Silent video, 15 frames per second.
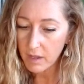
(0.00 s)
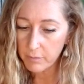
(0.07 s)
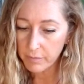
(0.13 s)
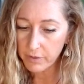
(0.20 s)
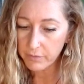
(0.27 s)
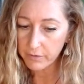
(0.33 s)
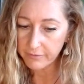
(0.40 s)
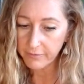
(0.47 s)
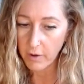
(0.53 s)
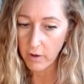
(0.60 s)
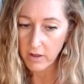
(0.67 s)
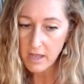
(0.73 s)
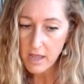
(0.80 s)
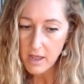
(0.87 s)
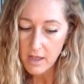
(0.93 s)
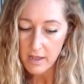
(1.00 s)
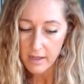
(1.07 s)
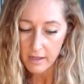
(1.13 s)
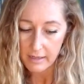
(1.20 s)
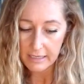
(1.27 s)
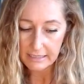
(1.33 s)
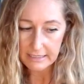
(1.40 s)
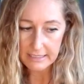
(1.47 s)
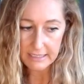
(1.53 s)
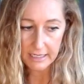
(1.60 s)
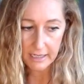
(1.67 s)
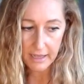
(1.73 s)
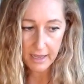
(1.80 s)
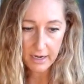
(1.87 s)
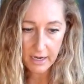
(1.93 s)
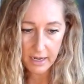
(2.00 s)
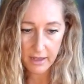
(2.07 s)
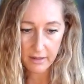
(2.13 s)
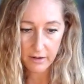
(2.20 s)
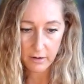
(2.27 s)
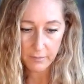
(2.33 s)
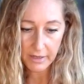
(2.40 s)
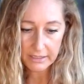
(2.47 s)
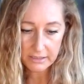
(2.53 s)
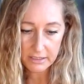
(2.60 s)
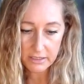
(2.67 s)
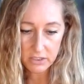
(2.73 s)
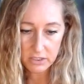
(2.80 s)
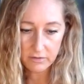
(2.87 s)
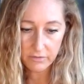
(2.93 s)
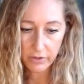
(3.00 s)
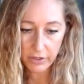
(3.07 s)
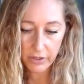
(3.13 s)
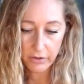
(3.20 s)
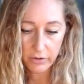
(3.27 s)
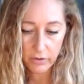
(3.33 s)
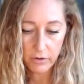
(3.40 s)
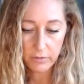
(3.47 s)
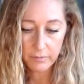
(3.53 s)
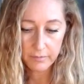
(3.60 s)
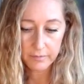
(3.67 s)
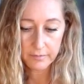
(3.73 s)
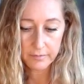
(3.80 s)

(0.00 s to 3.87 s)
Beautiful. Let's see, any other message for you?